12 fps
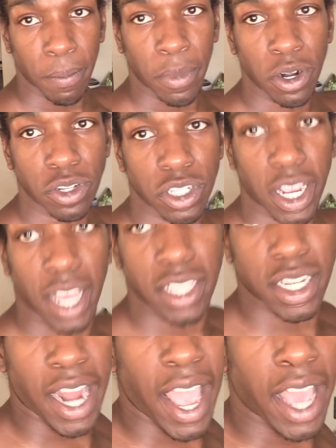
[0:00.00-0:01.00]
middle
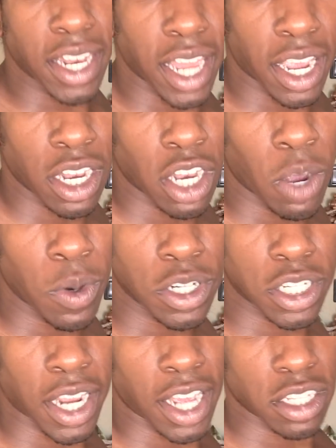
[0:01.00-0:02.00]
chest and I had like a lower
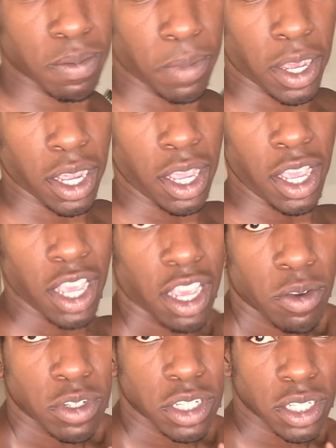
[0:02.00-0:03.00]
chest, but
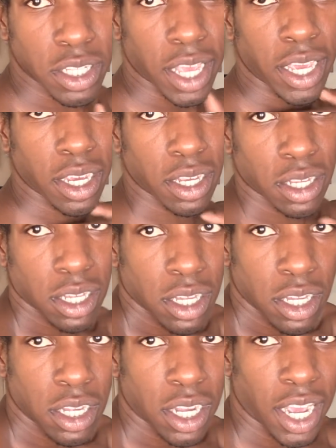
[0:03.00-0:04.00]
it was just like
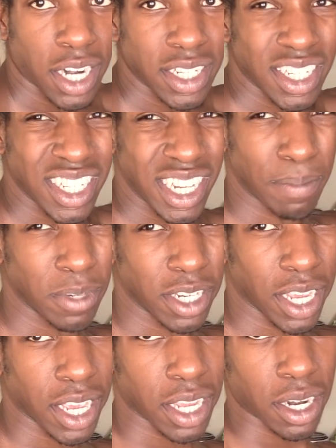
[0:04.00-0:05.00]
kind of dipped
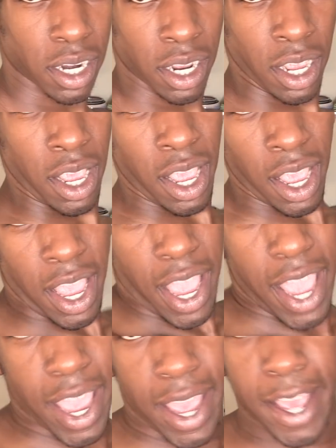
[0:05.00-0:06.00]
in.
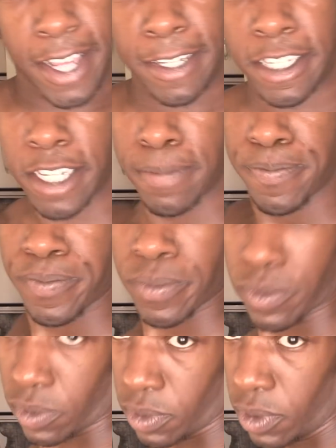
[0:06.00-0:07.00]
And
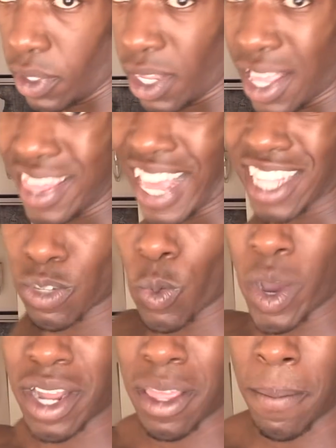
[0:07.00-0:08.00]
that's
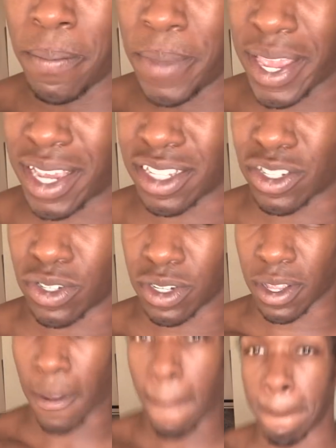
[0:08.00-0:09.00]
one of the biggest,
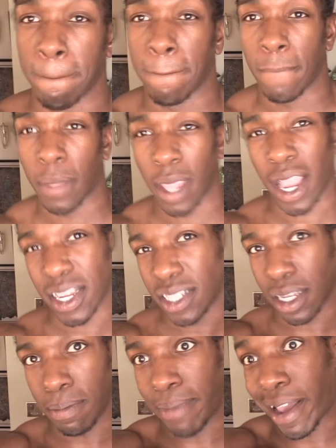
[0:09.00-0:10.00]
I guess
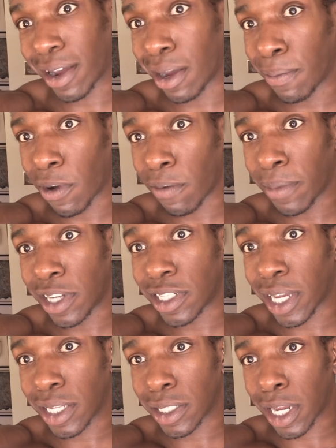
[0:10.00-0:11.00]
I can back up off my
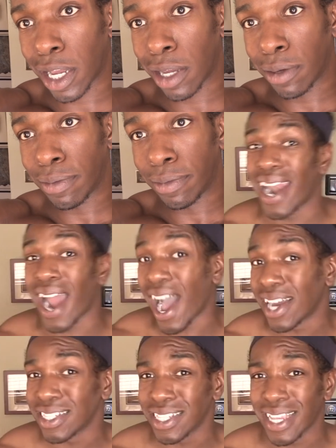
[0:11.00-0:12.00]
chest now. And
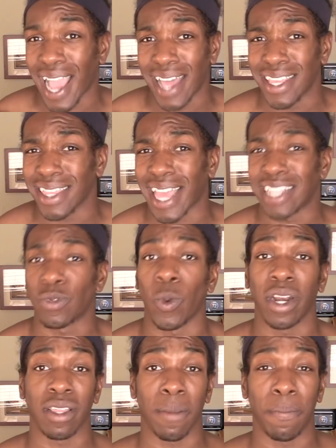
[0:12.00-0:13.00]
honestly, I think that's
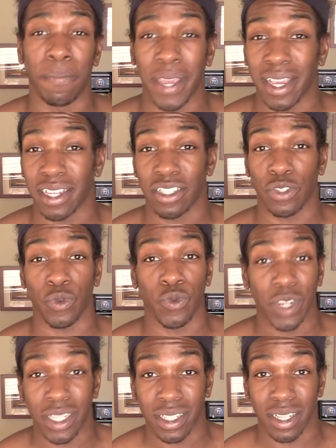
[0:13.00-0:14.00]
one of the biggest
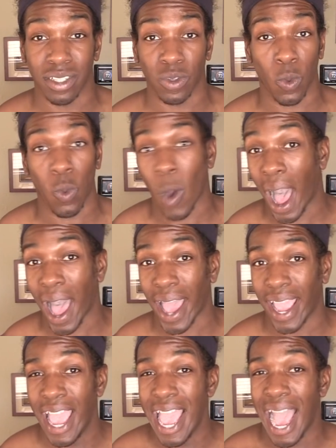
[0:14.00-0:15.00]
reasons
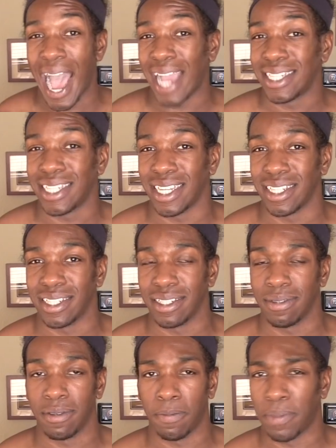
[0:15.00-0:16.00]
why I
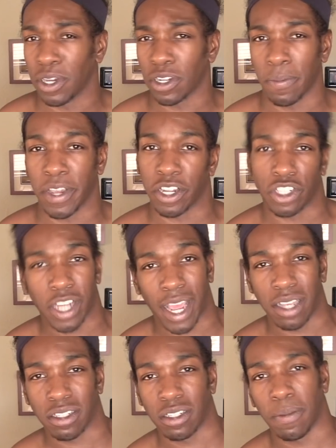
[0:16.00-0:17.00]
didn't build a bigger
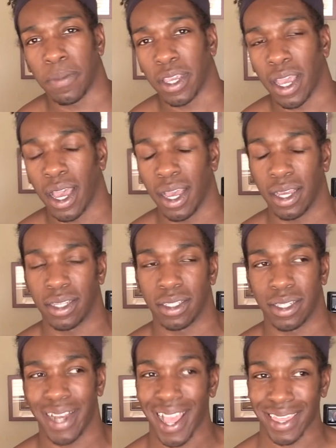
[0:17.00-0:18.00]
chest.
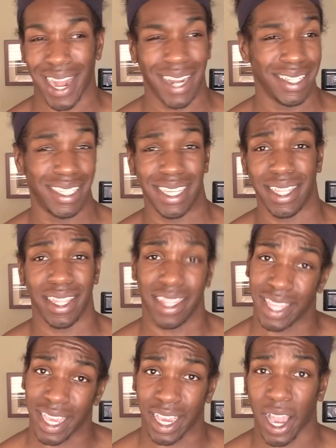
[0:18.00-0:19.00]
Because not that I didn't
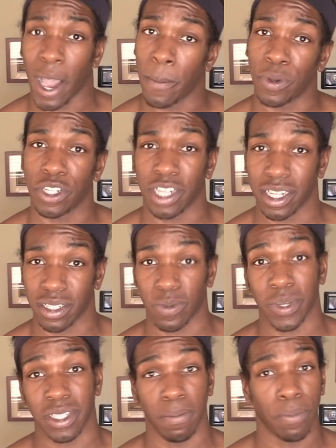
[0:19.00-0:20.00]
think upper chest
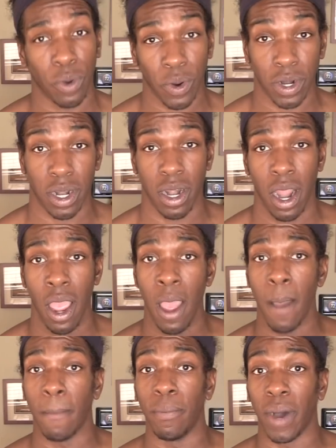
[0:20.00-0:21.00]
was important,
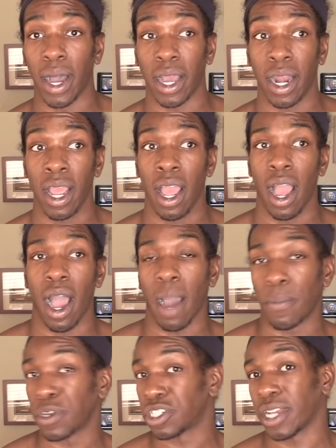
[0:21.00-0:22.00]
but
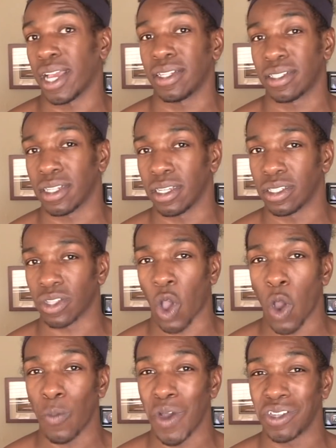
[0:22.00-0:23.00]
upper chest is
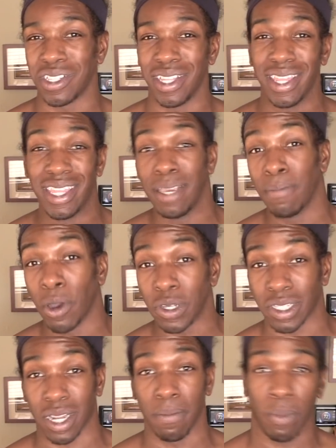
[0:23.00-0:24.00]
almost the
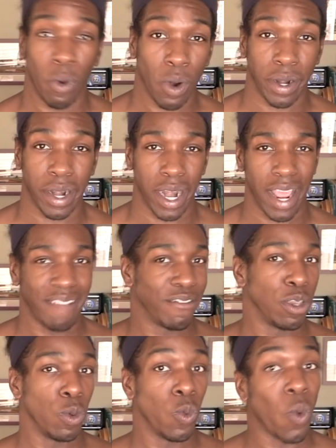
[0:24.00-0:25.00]
most important if
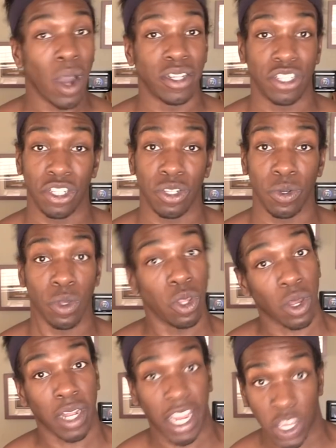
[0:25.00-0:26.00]
you want to
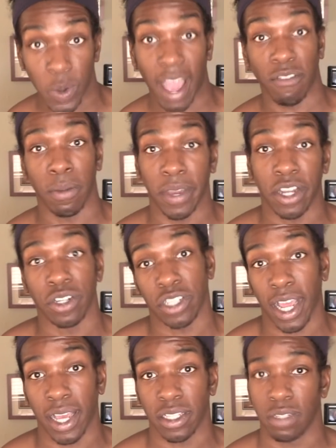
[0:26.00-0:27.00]
look like you have a bigger
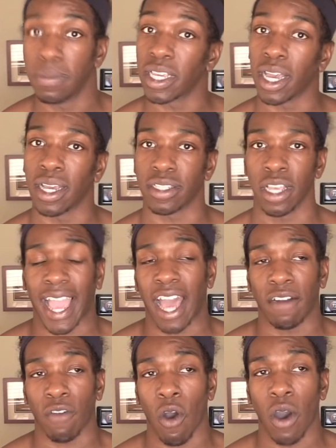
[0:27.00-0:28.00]
chest. Because
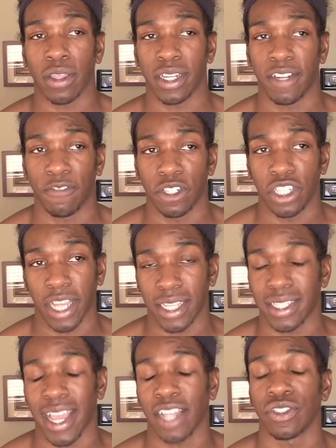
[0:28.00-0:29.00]
out of all the different
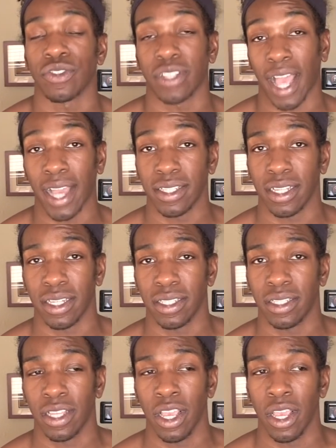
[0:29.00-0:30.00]
chest
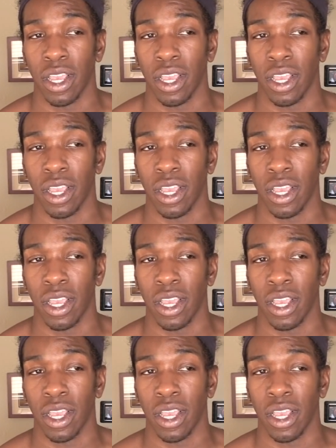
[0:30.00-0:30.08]
exercises,